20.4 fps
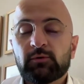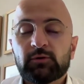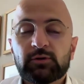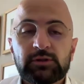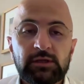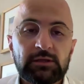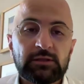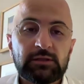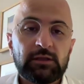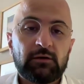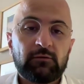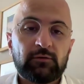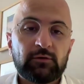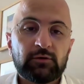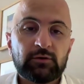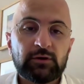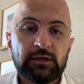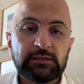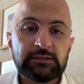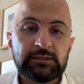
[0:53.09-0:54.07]
protect our
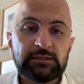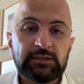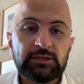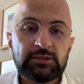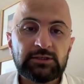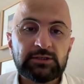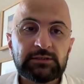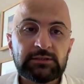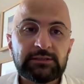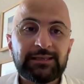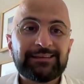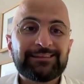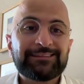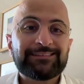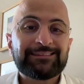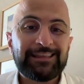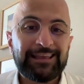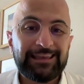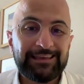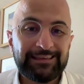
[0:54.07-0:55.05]
organizations
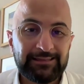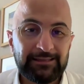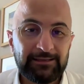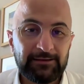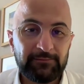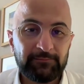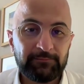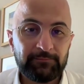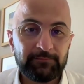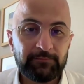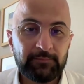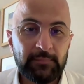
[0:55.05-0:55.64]
and data.